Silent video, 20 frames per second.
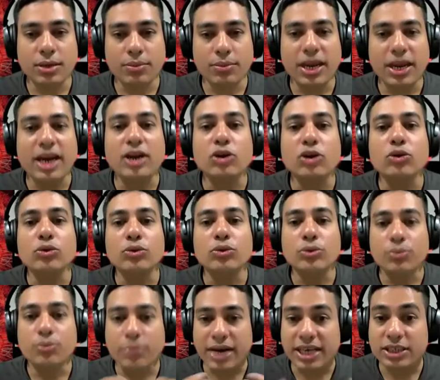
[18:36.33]
plan
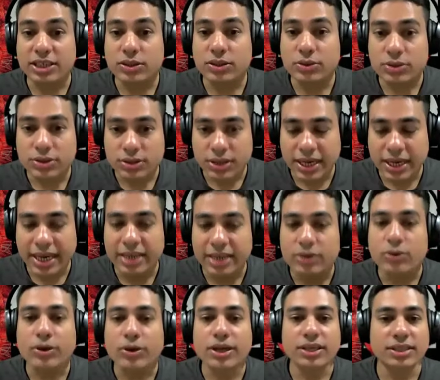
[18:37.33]
to pass your
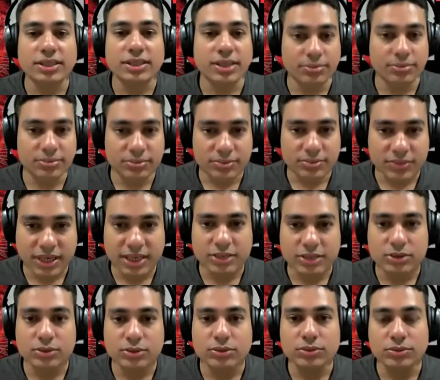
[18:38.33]
NCORE exam, right?
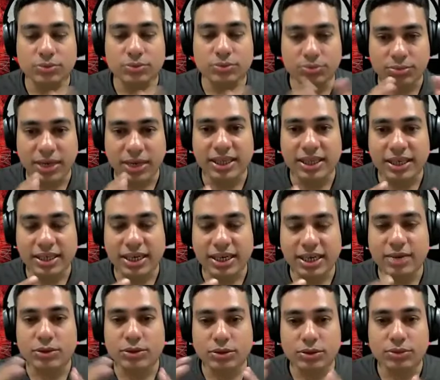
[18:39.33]
So by that
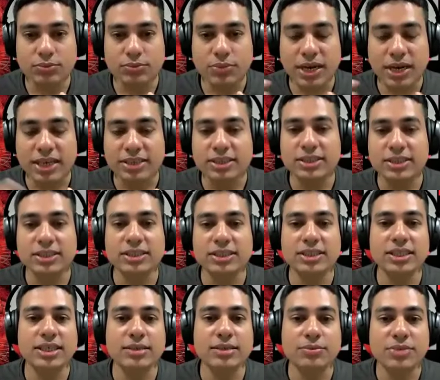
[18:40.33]
time, you should pass the
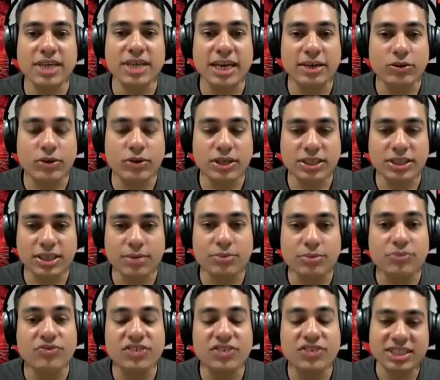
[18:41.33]
CCNP NCORE
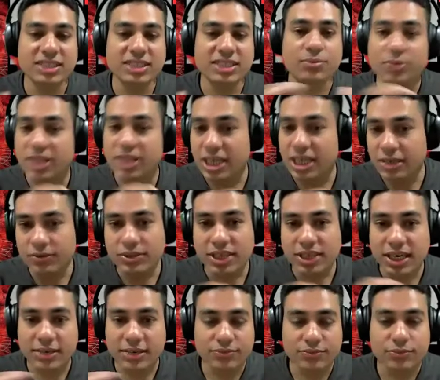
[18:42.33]
exam, which is a
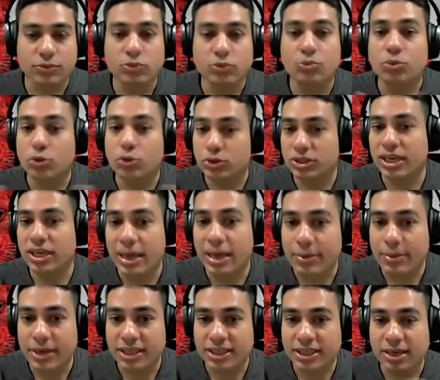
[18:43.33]
prerequisite to book the
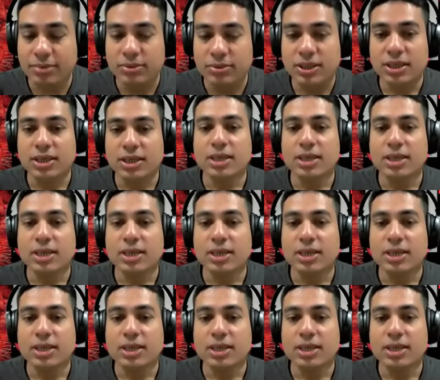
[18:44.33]
lab exam.